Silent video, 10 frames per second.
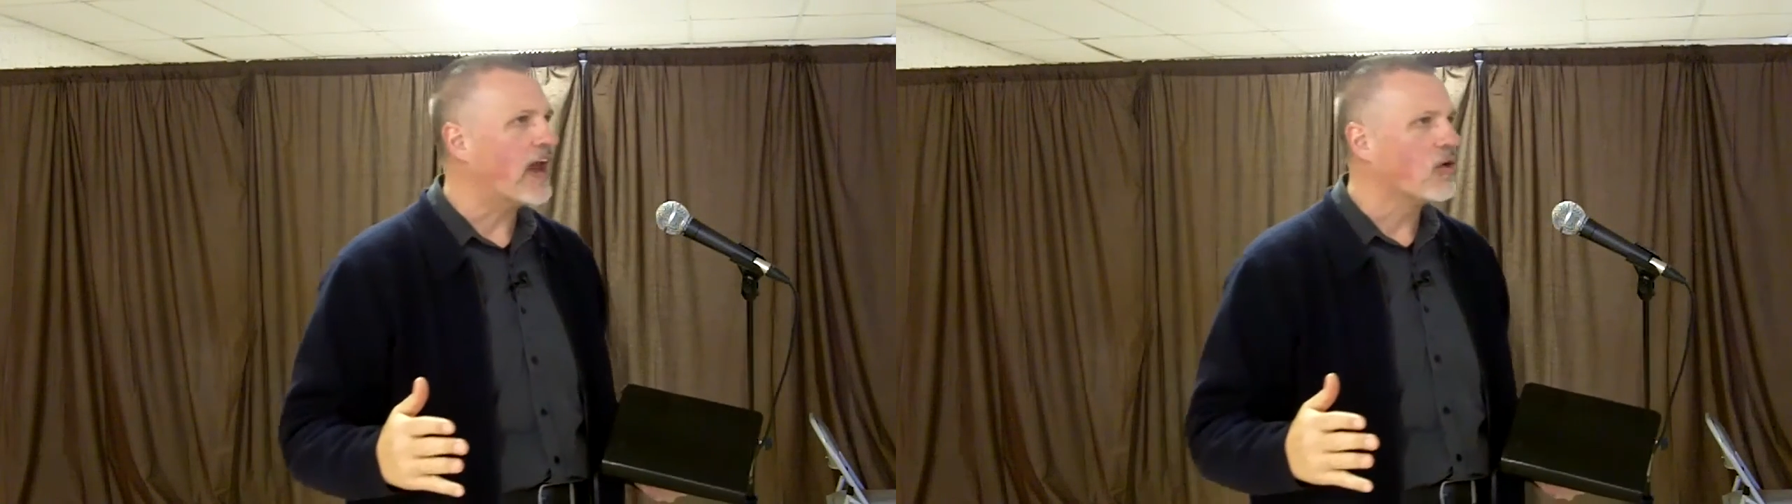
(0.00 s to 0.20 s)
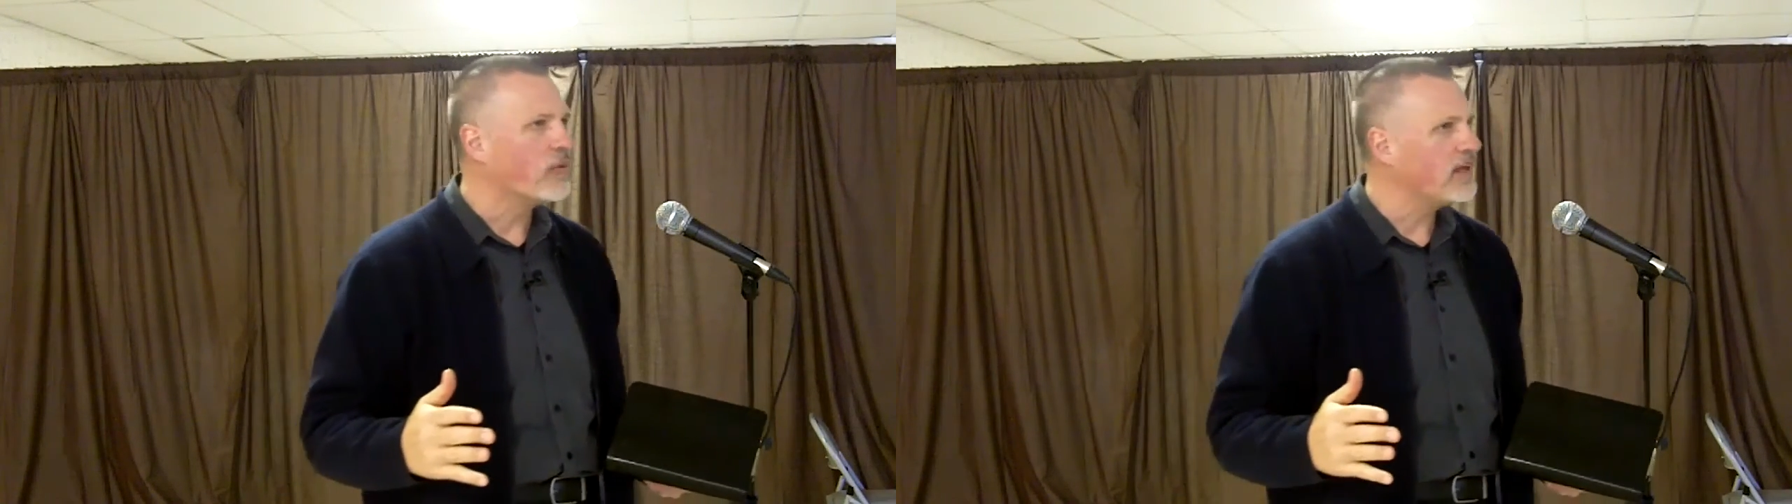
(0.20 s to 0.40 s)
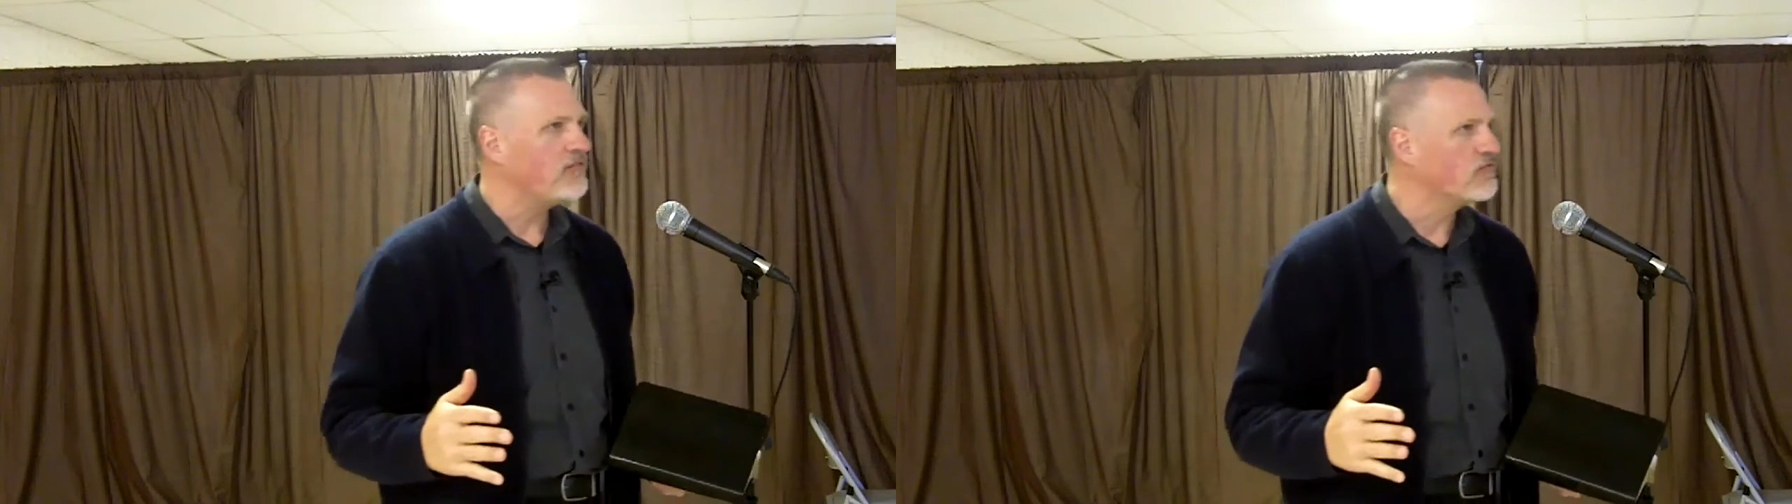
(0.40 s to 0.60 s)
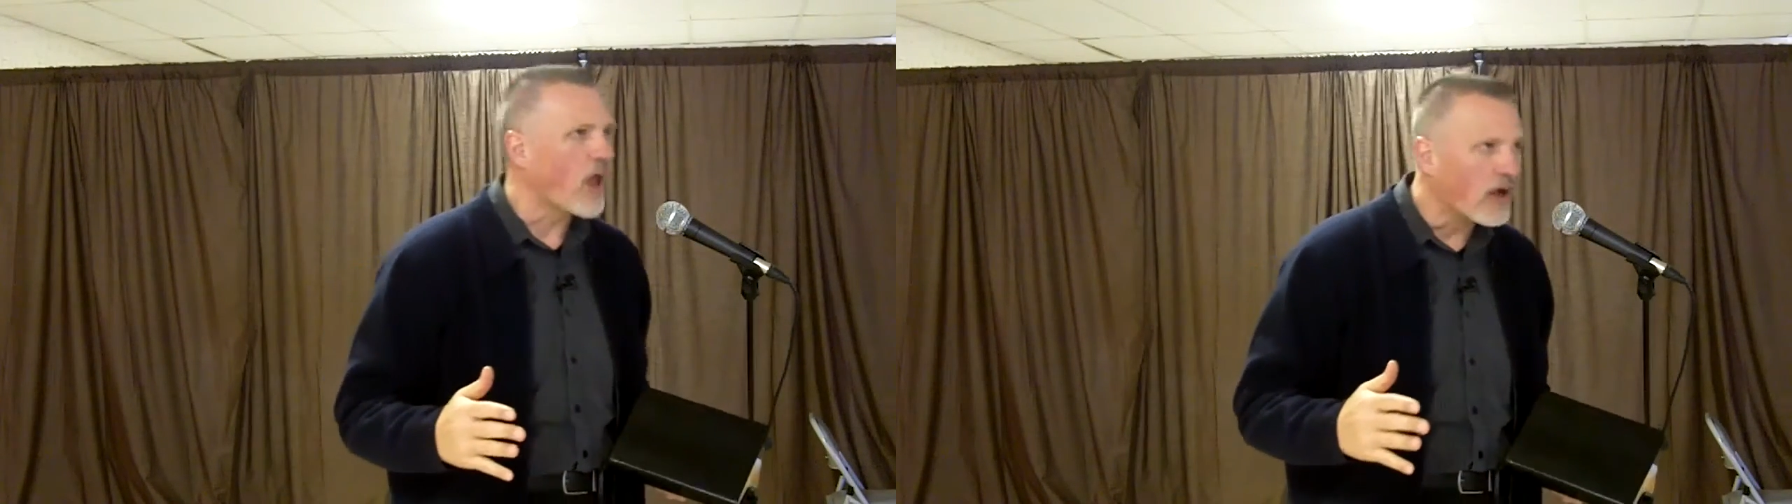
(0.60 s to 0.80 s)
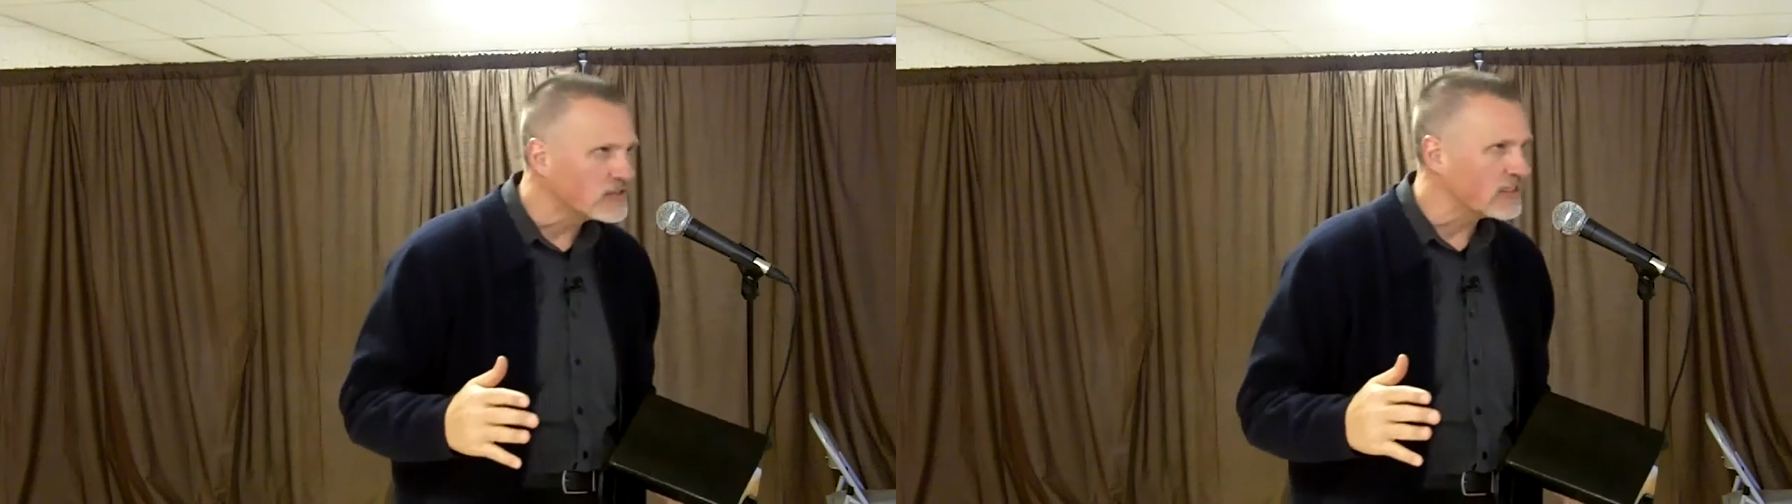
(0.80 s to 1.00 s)
I don't believe you've
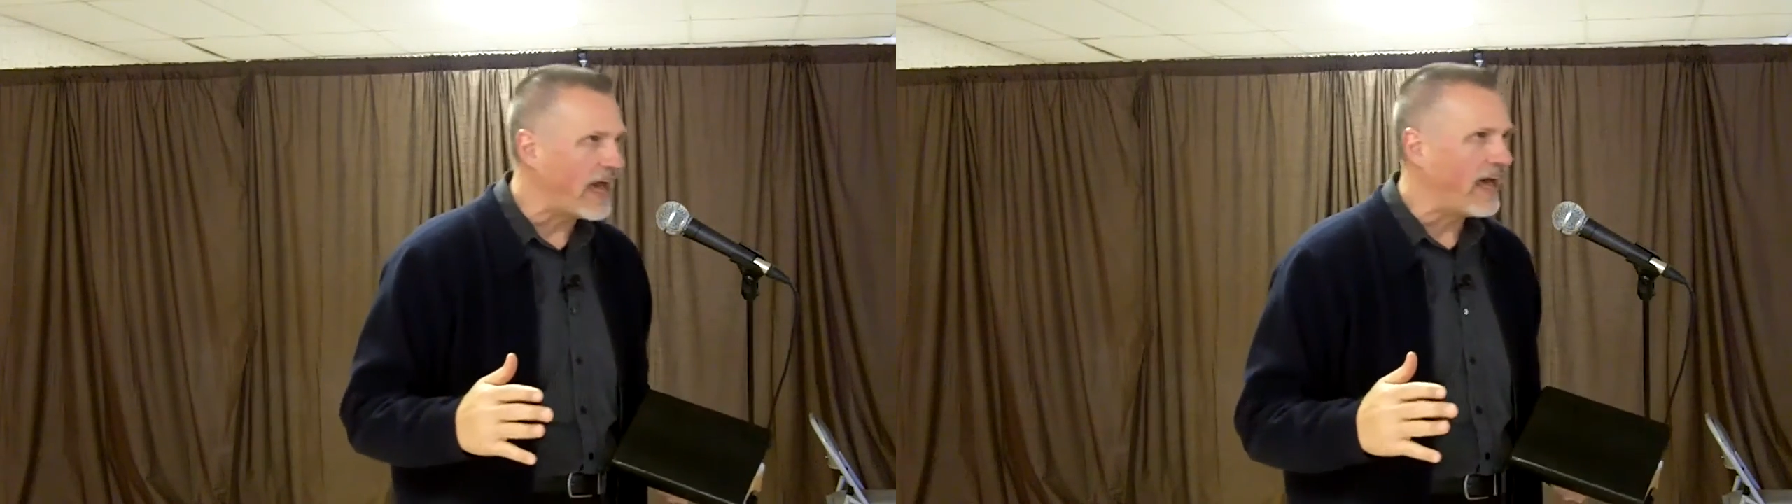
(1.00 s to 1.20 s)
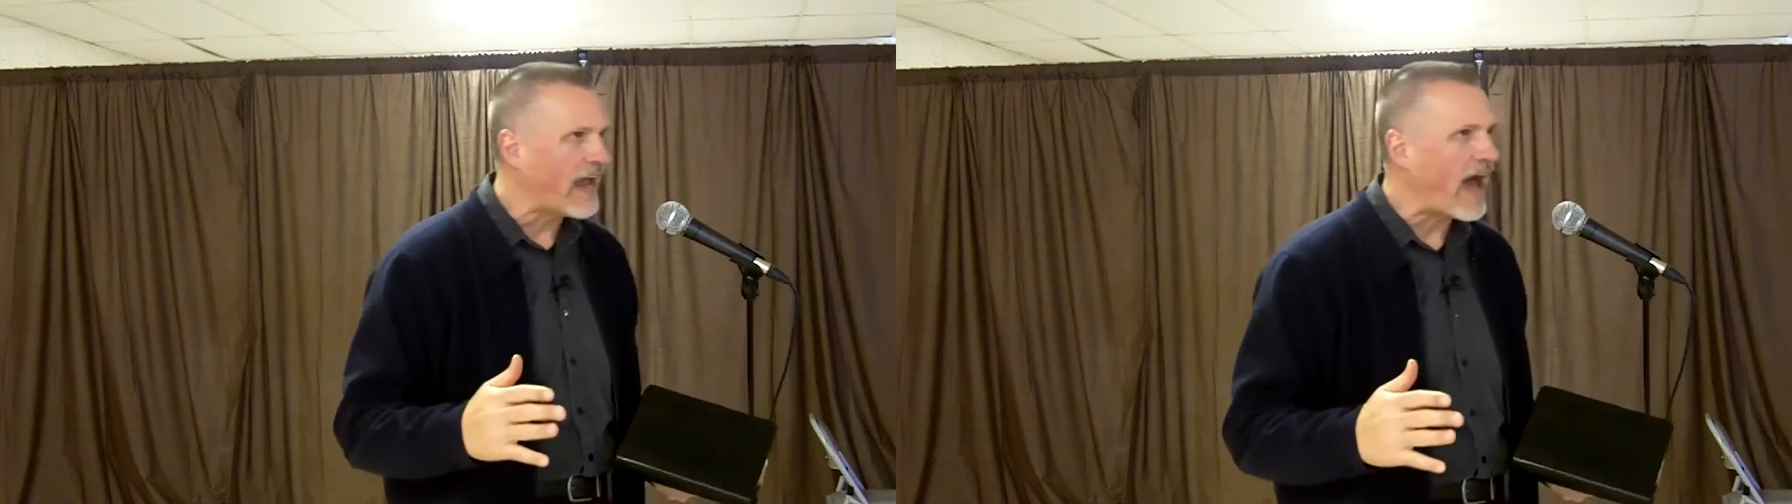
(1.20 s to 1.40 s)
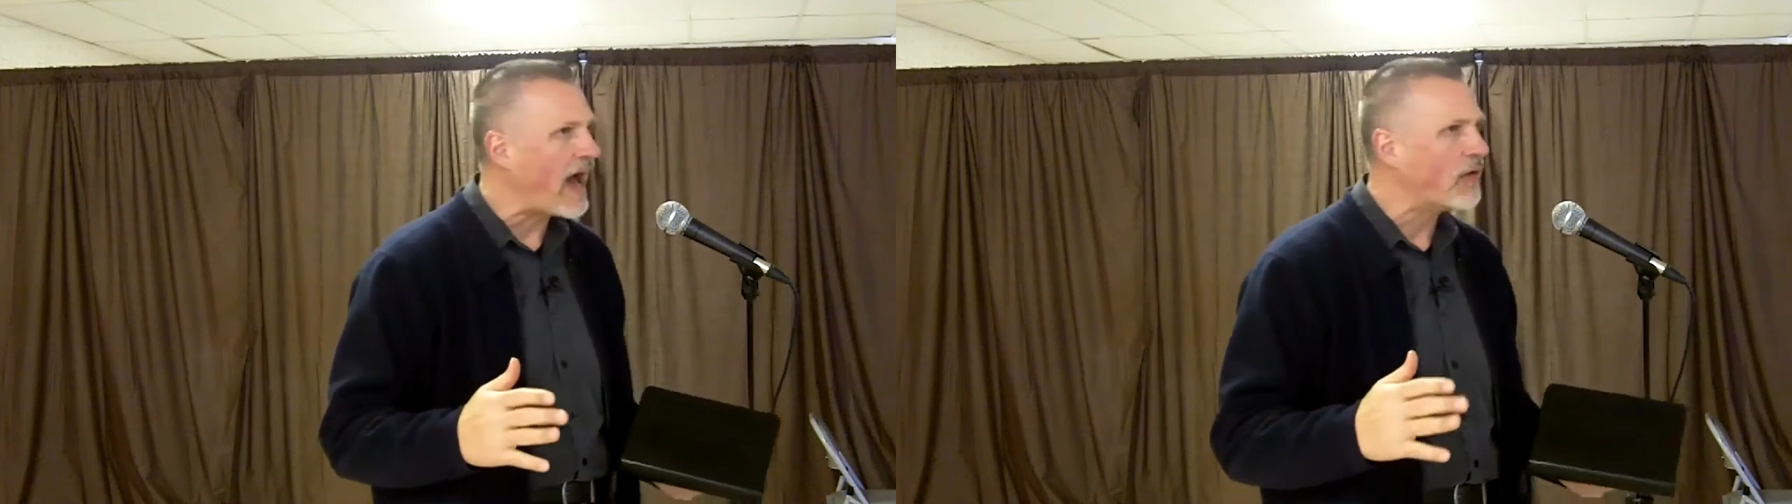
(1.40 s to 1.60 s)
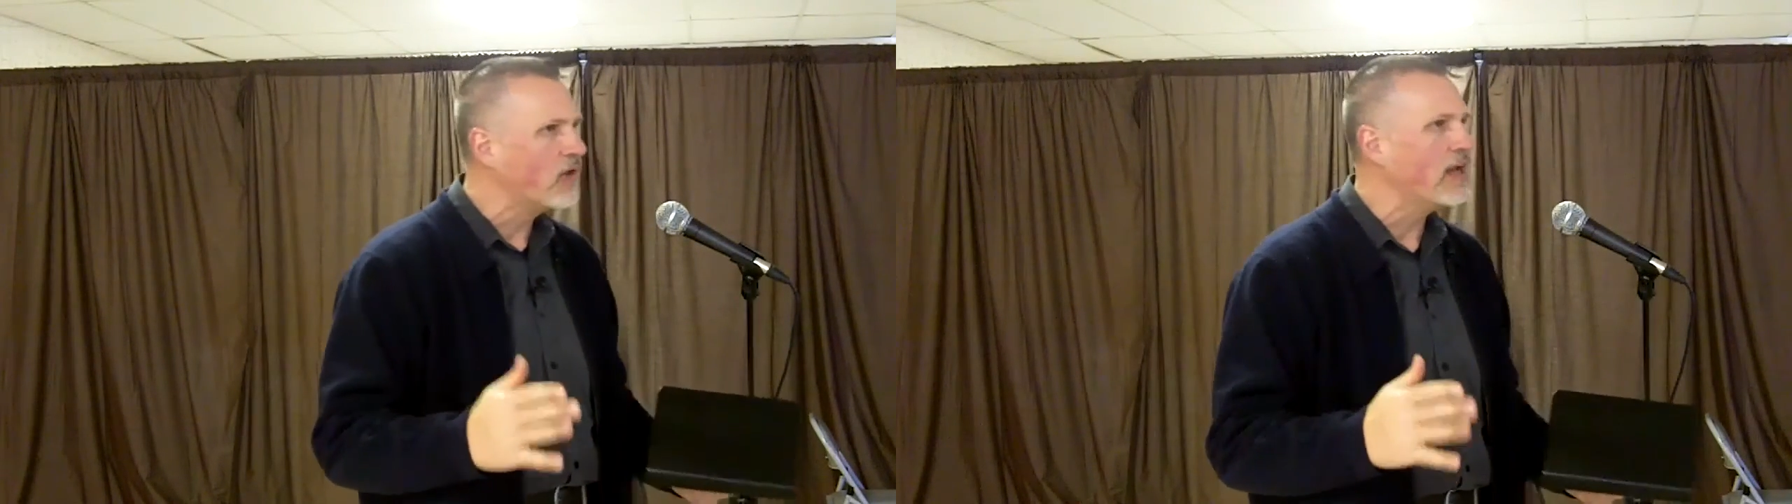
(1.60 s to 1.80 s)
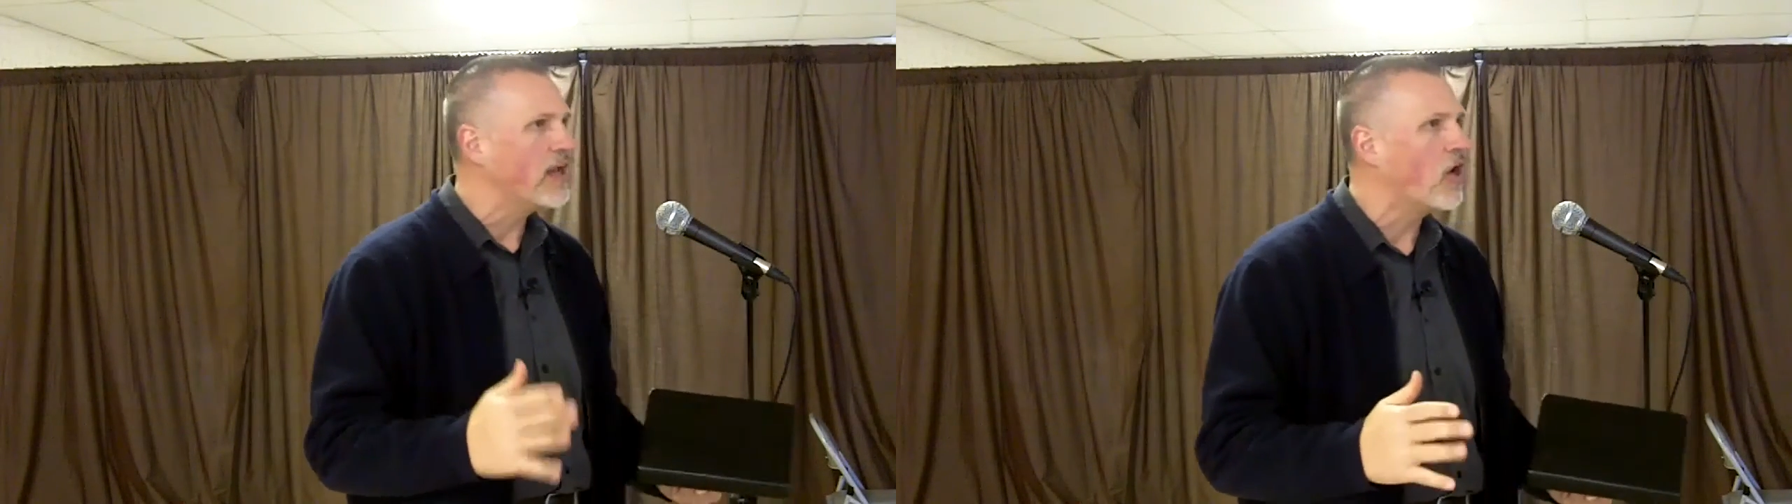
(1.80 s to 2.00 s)
lost that. I
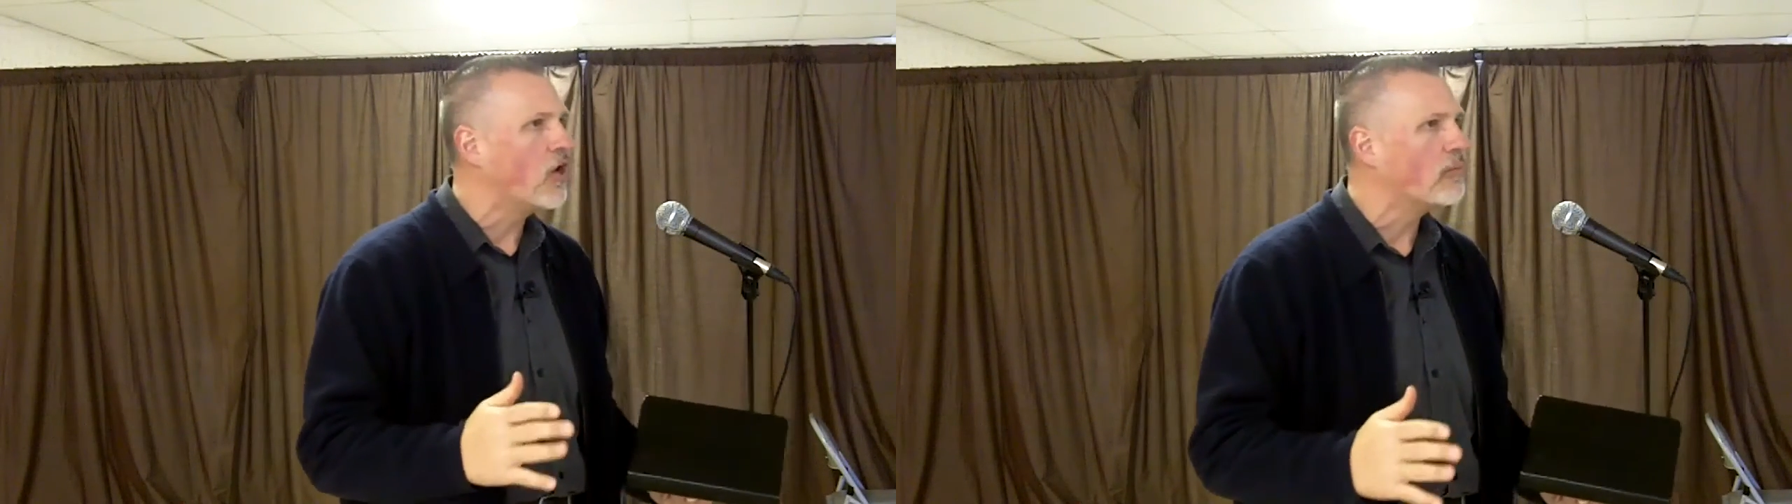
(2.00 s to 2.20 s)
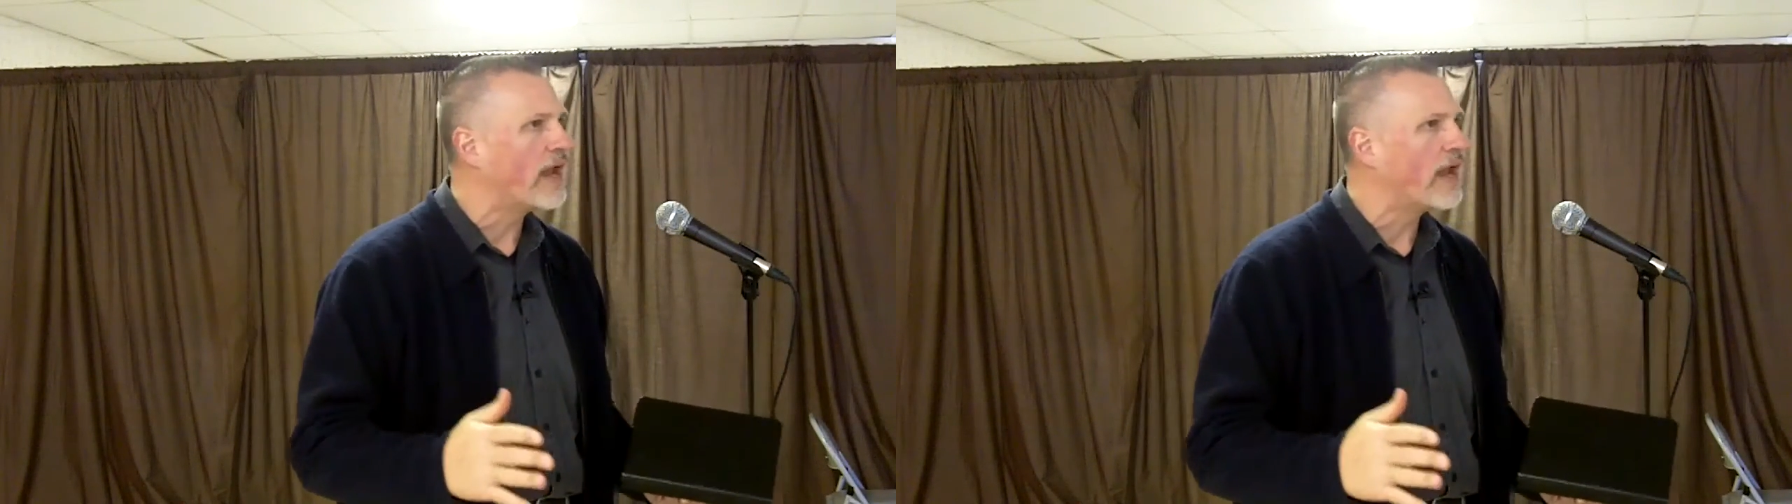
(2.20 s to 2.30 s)
really don't.